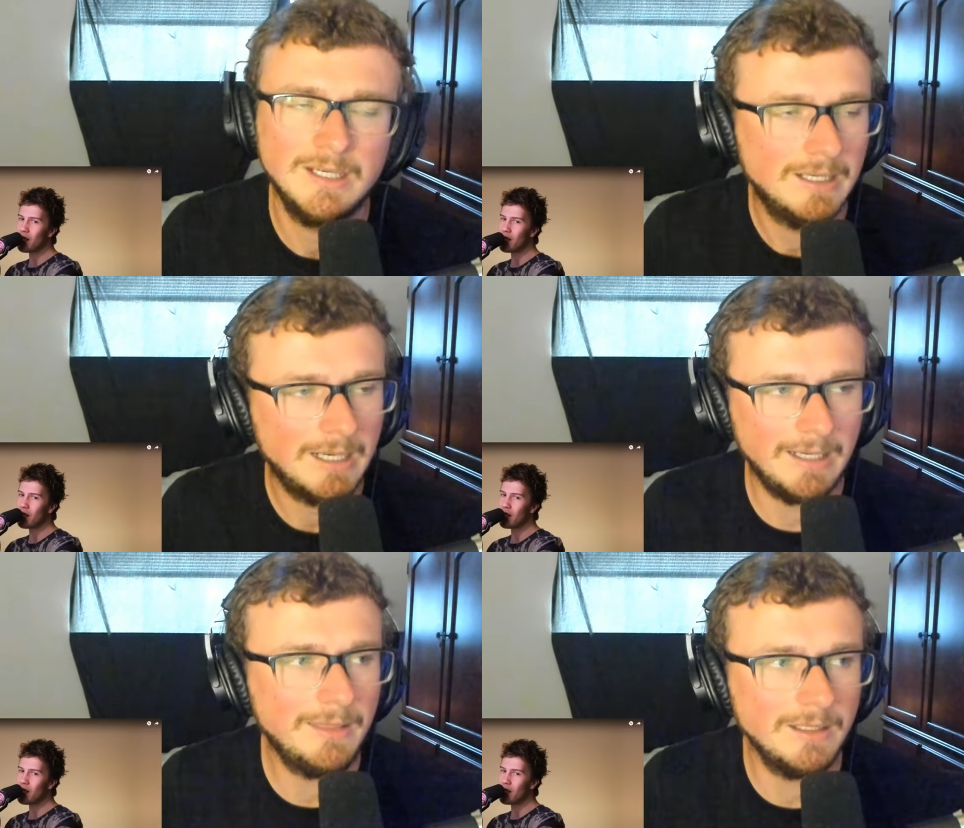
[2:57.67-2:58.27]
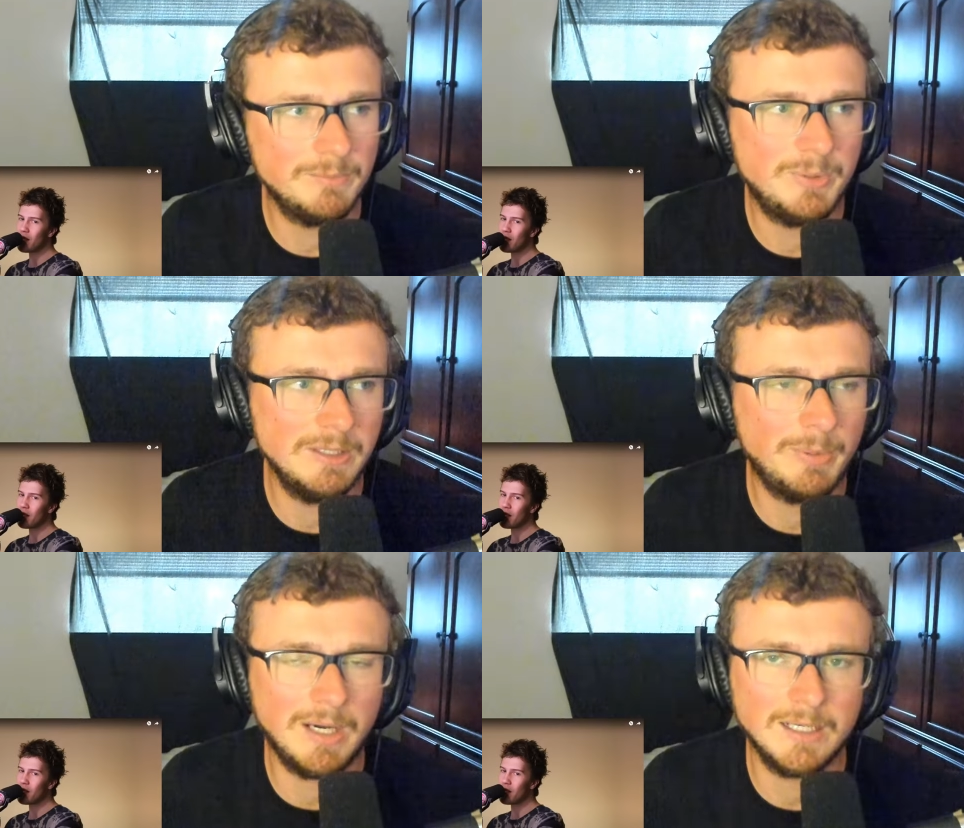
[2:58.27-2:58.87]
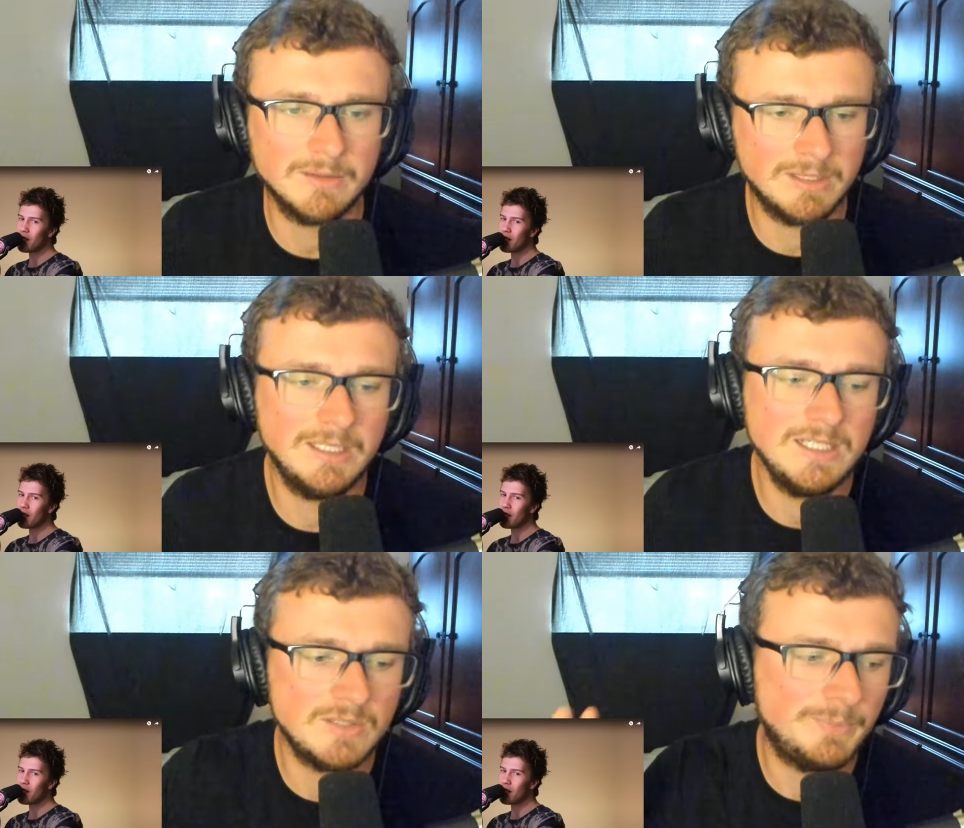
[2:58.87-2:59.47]
Speaker 1: I think beatbox
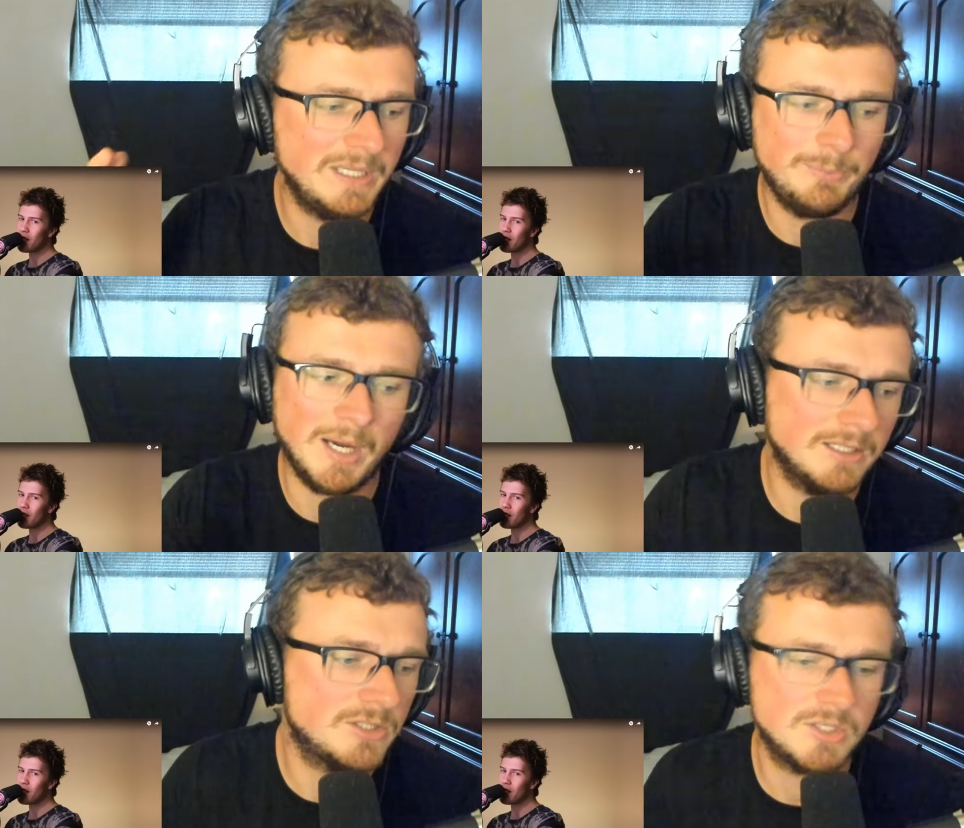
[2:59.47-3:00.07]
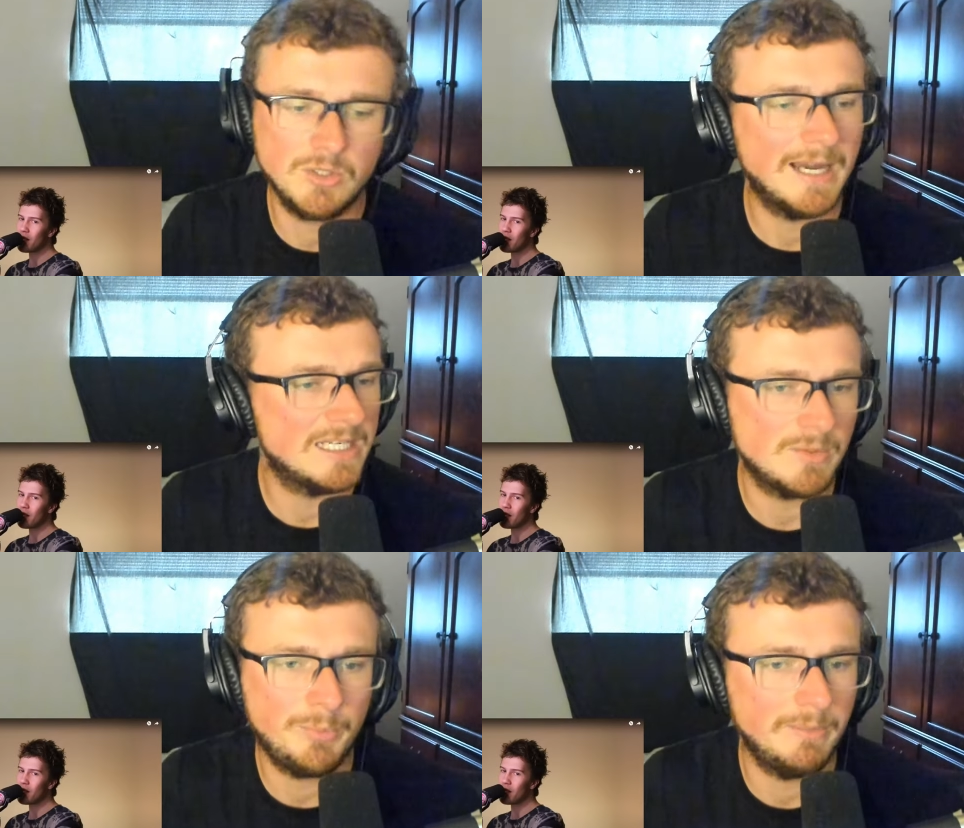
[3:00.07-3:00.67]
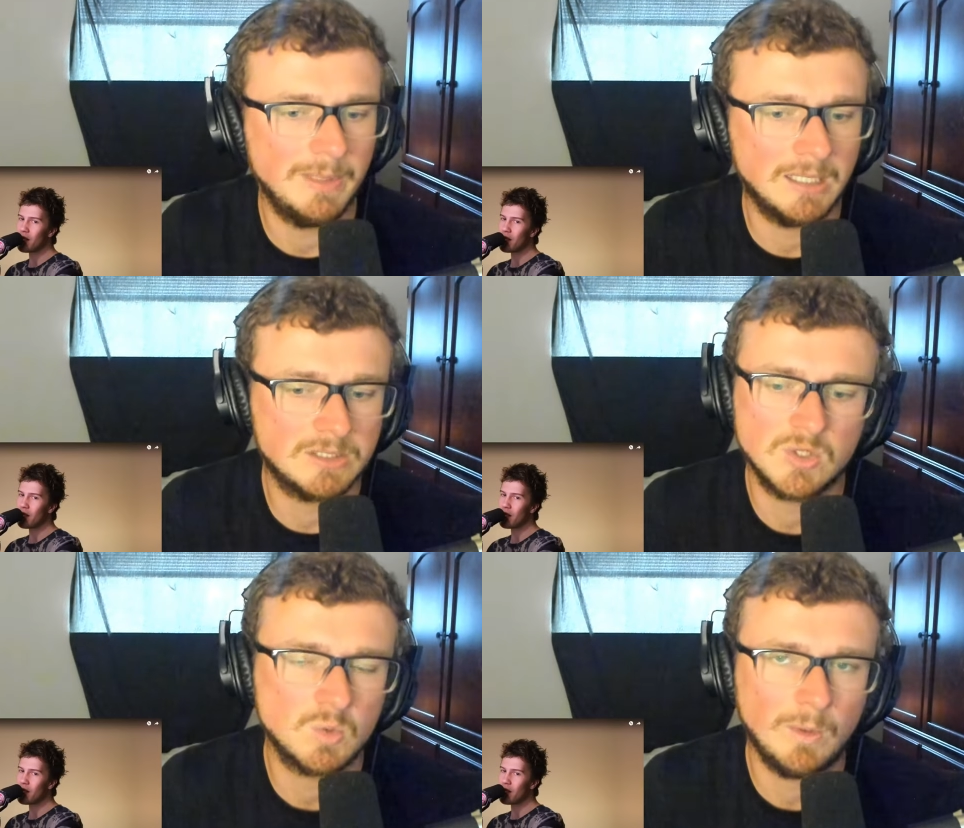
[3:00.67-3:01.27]
these beatboxers you guys have put me onto
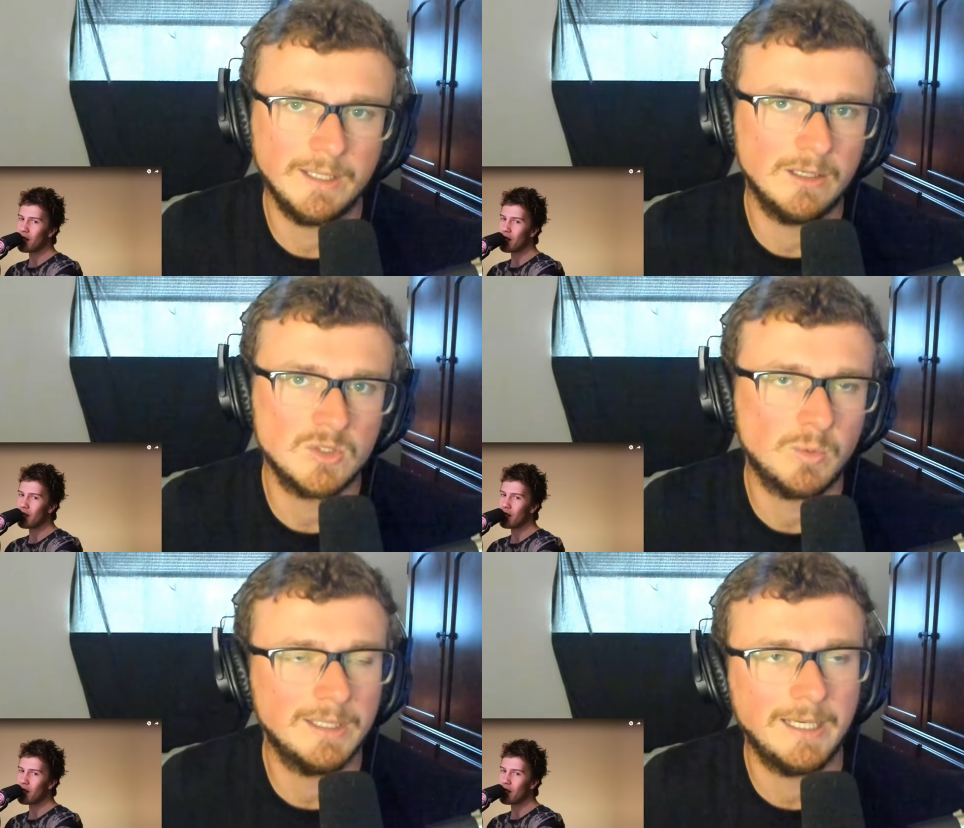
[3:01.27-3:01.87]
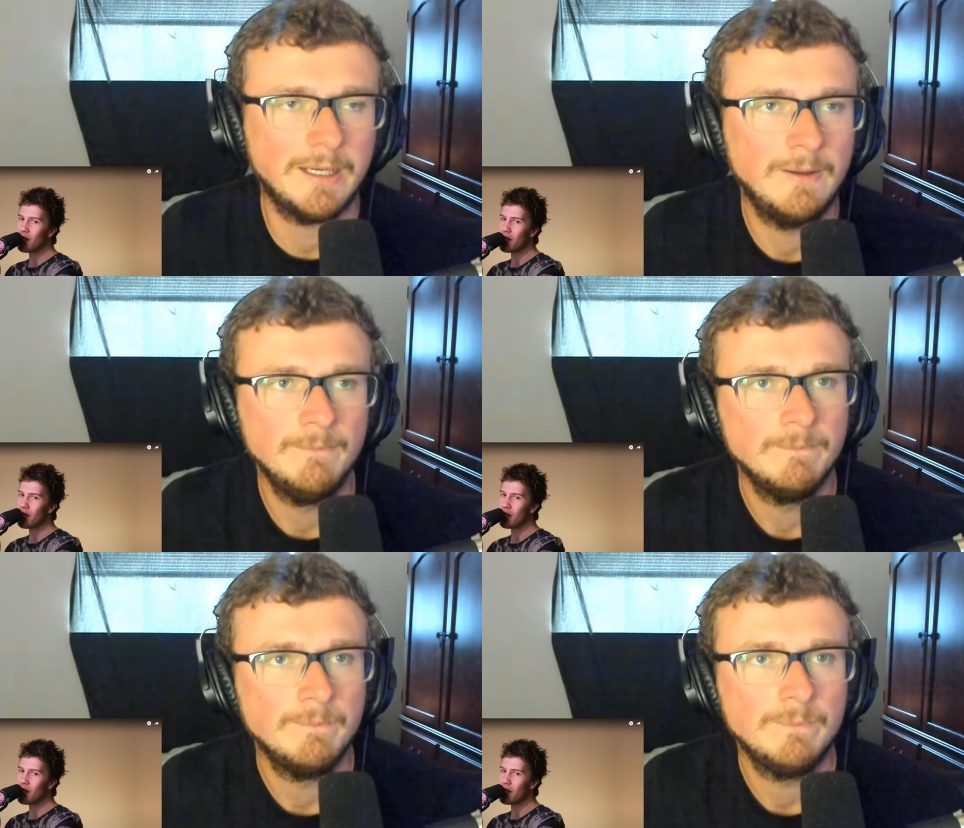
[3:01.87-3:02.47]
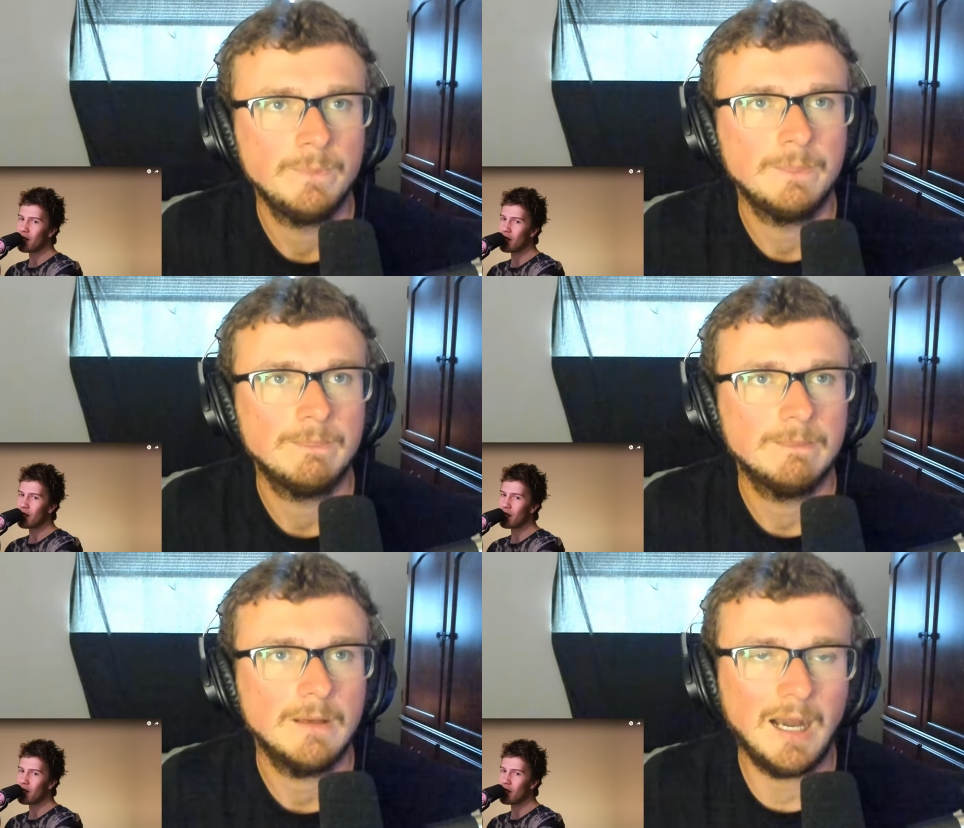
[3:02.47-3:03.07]
is one of those where like
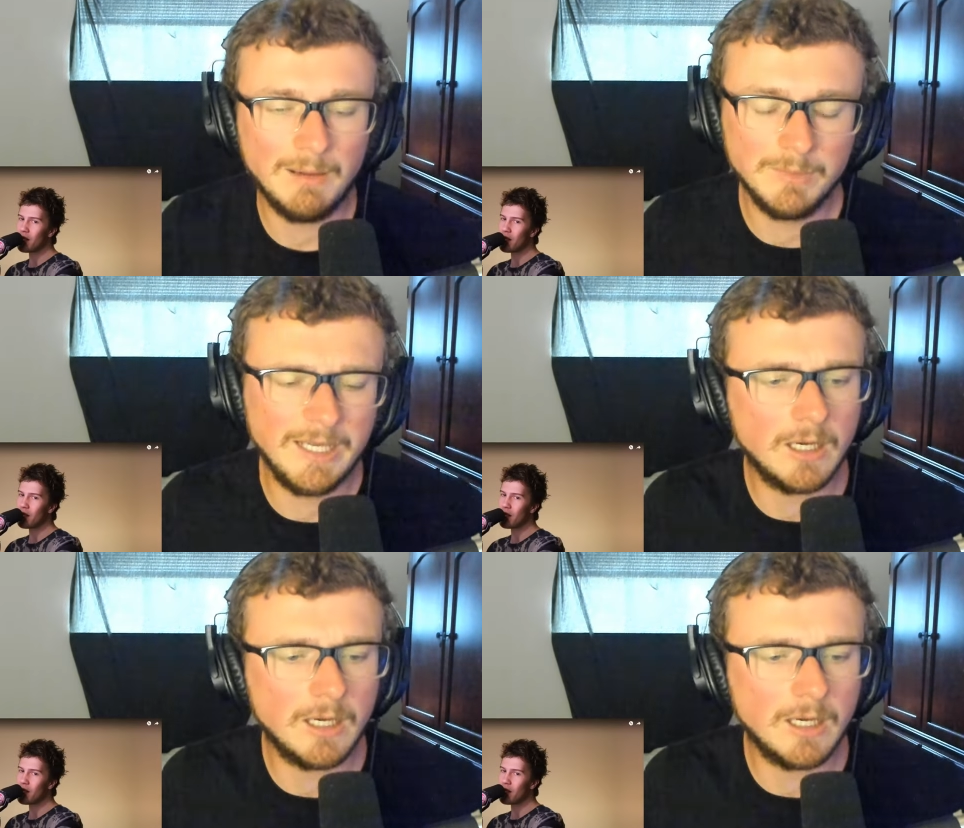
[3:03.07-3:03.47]
I'm like,